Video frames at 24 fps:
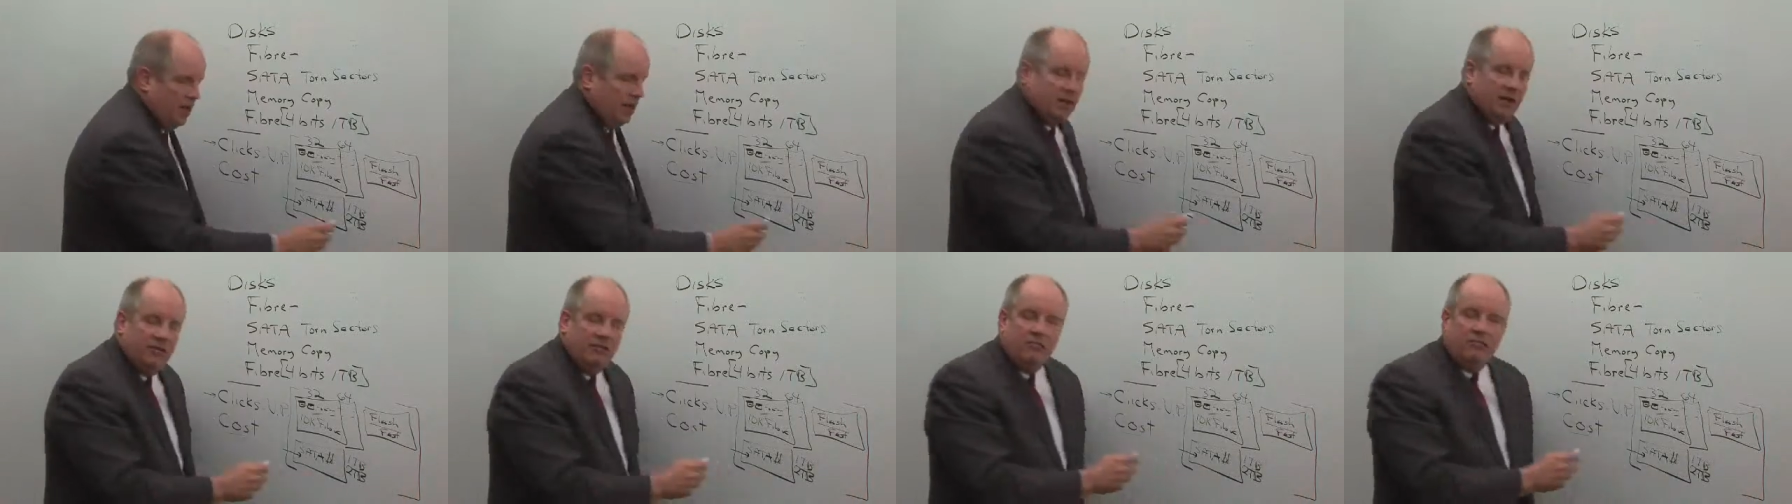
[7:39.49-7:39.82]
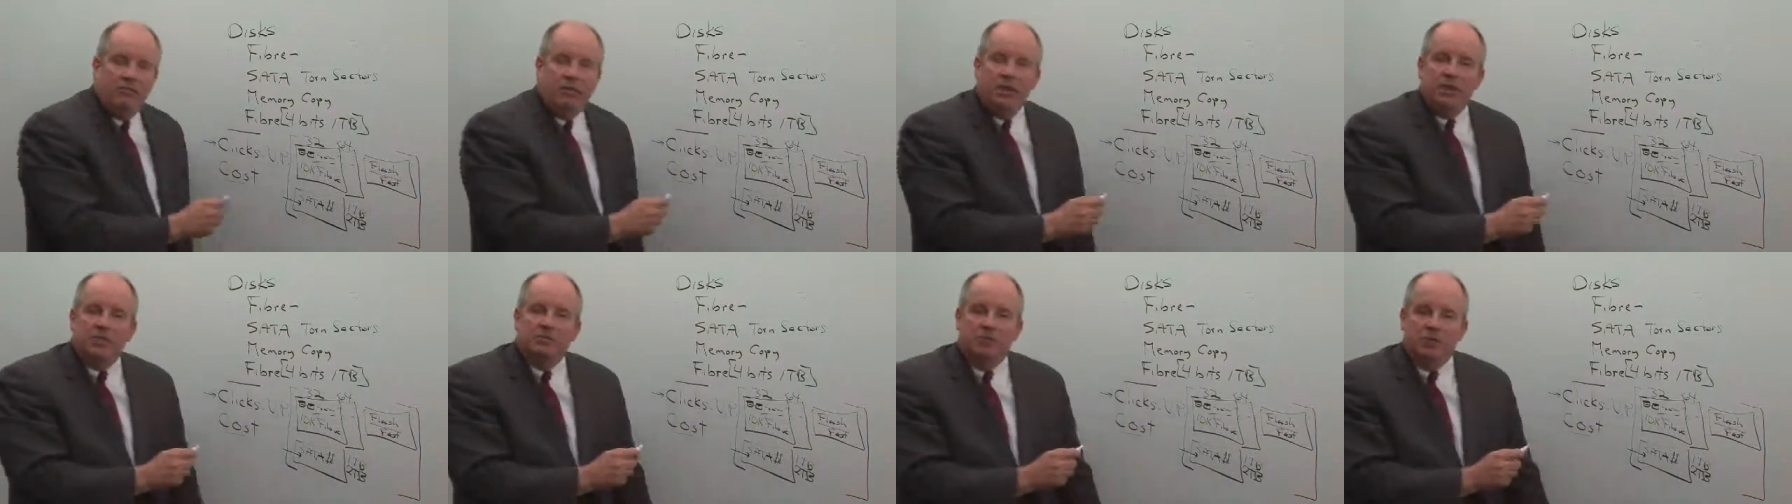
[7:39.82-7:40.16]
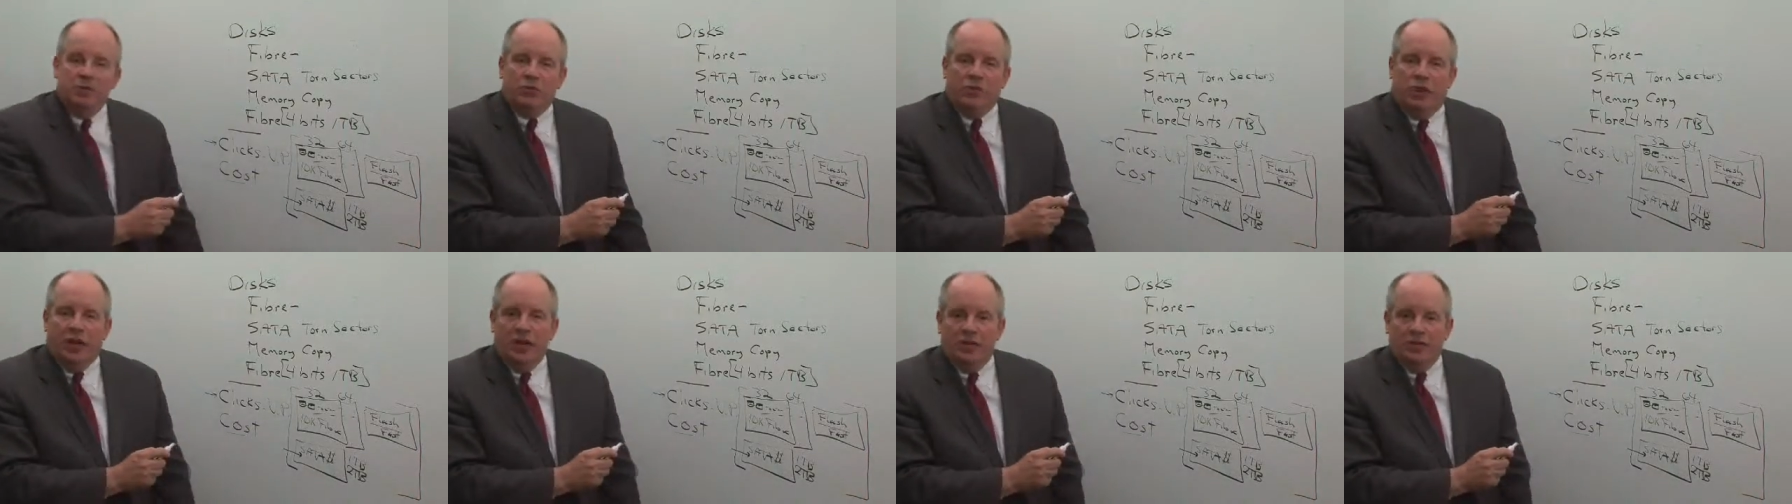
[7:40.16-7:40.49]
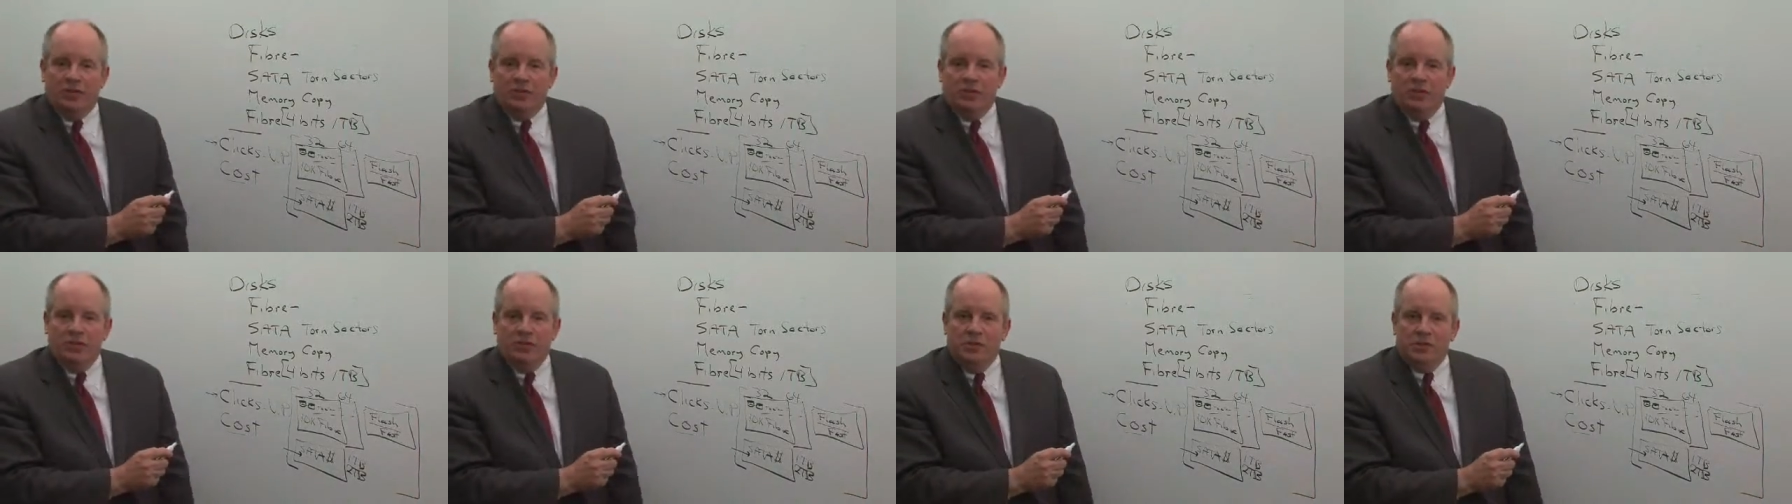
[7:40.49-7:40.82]
and everybody's been trying
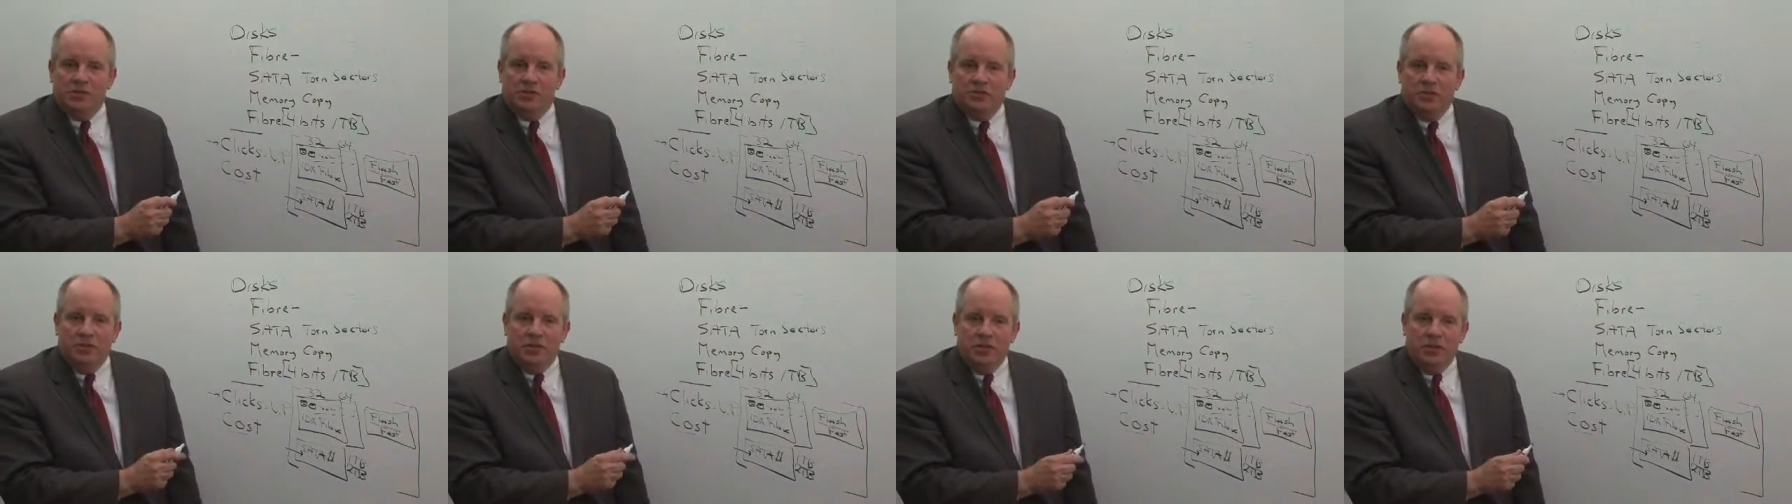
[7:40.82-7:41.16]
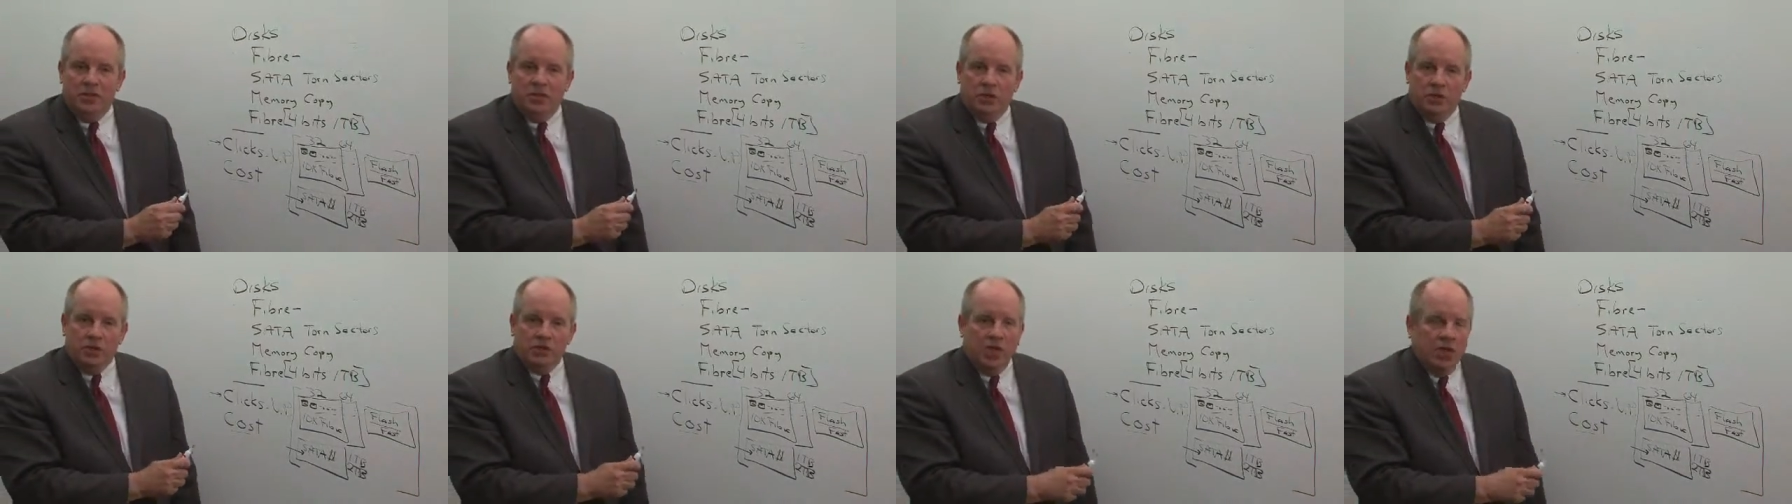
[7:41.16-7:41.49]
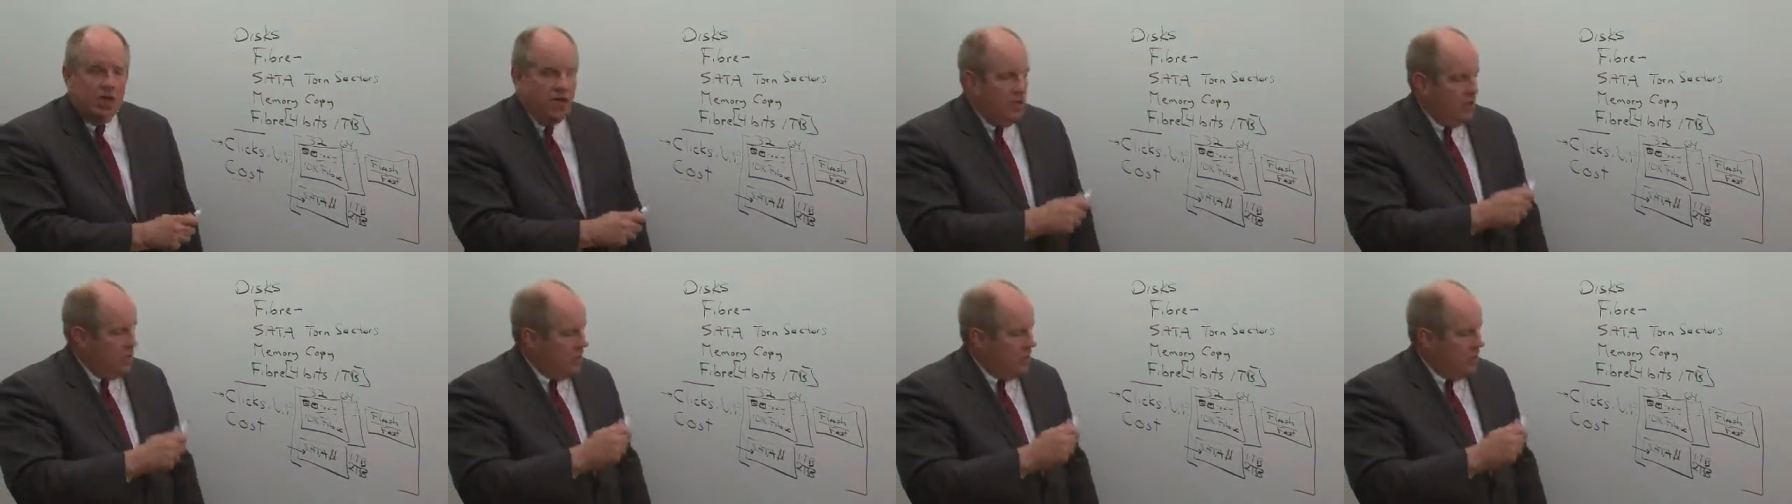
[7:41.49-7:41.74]
to do this for years.